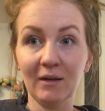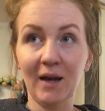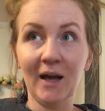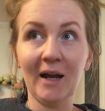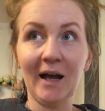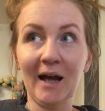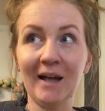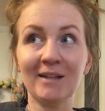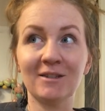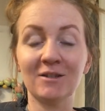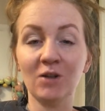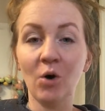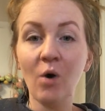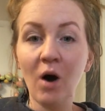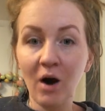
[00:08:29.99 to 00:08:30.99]
And it's
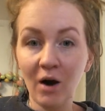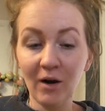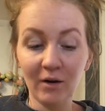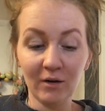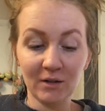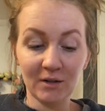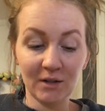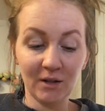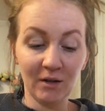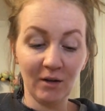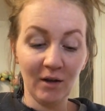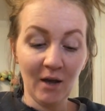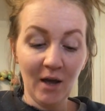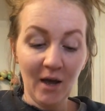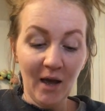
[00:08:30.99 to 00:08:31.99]
so hard to
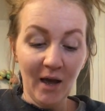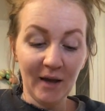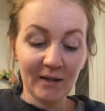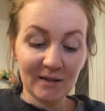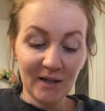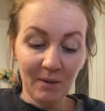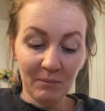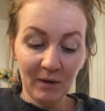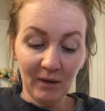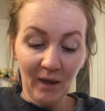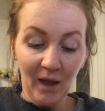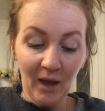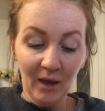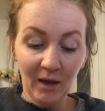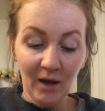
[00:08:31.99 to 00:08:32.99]
accept that,
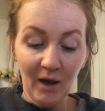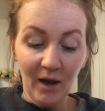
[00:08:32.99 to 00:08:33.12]
like,